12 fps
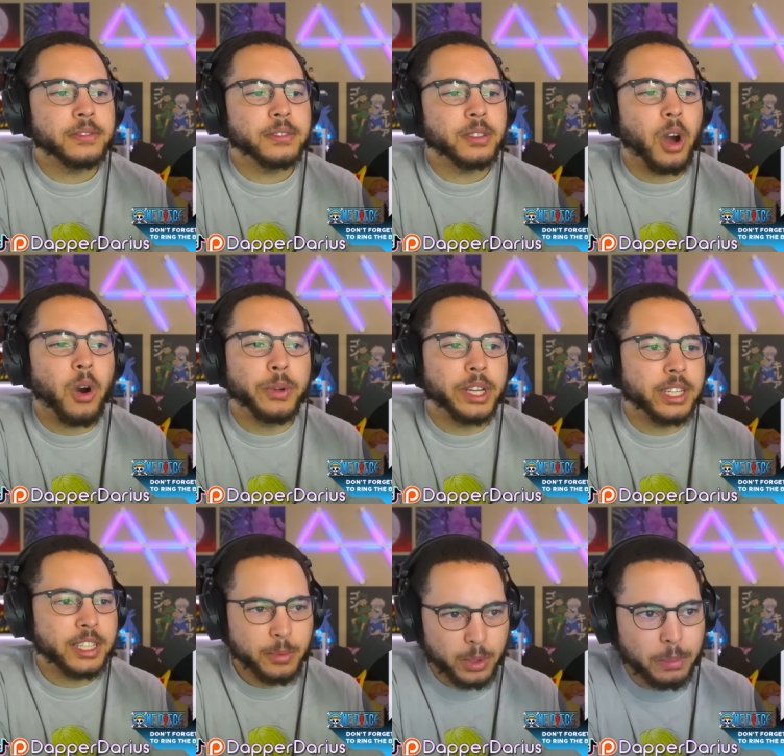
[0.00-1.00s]
All we need is
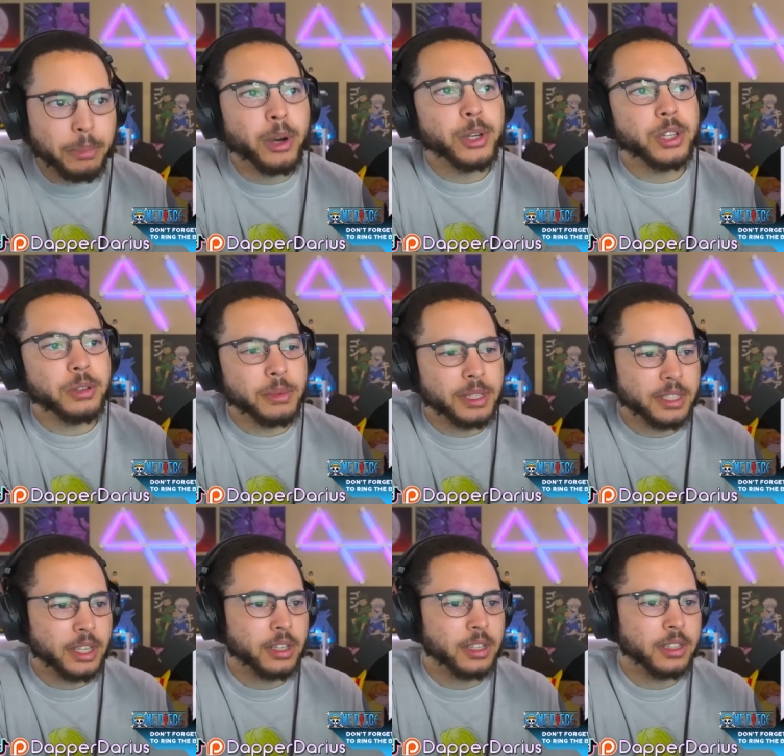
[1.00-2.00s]
someone to push him, and he's
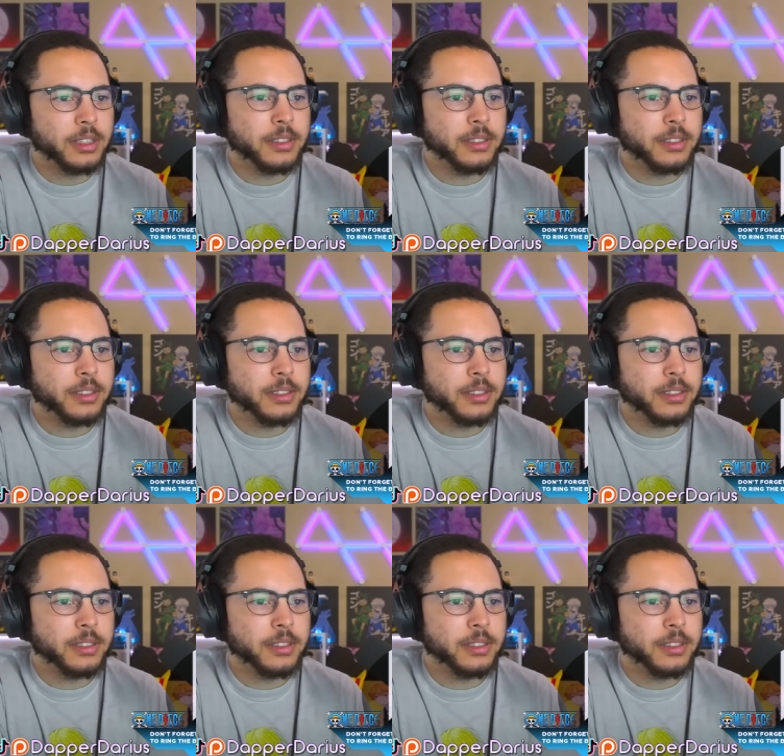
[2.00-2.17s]
good.